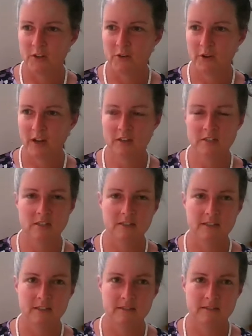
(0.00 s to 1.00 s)

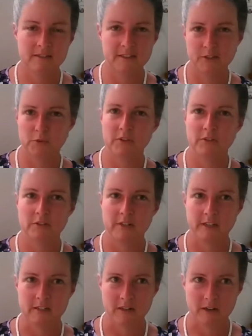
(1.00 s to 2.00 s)
actually did quit their
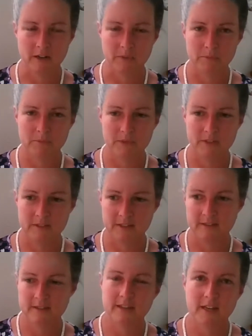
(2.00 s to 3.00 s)
day job and
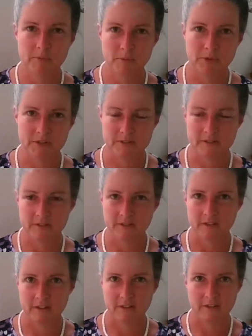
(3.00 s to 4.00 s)
did set up a business
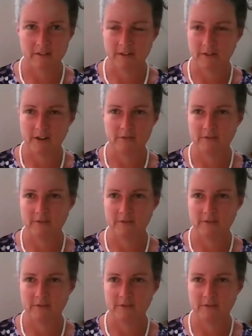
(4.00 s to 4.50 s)
on there and